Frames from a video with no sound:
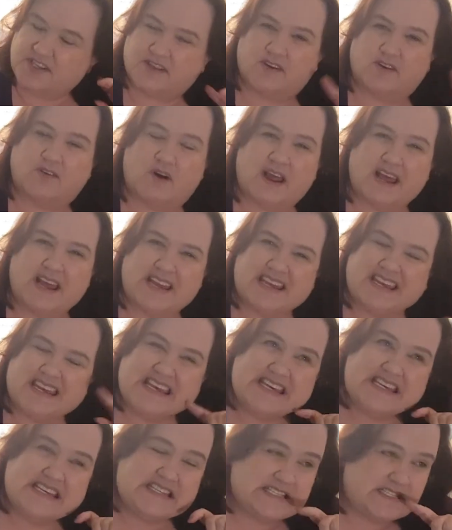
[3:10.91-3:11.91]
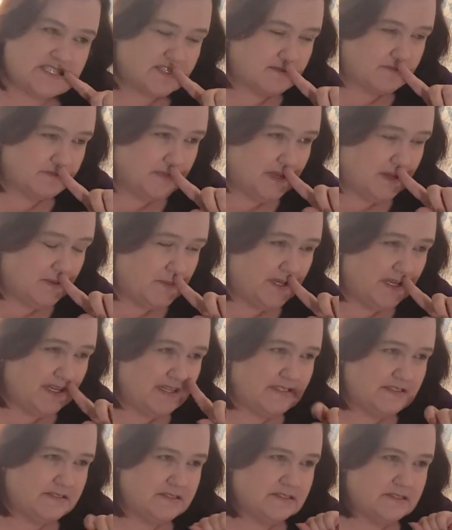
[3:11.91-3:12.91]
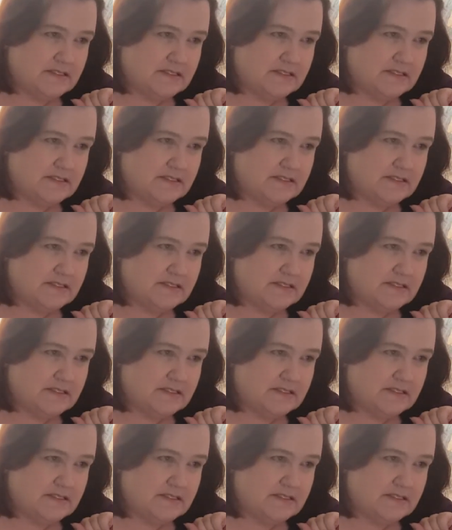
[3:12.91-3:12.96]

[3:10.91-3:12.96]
the grandkids, maybe.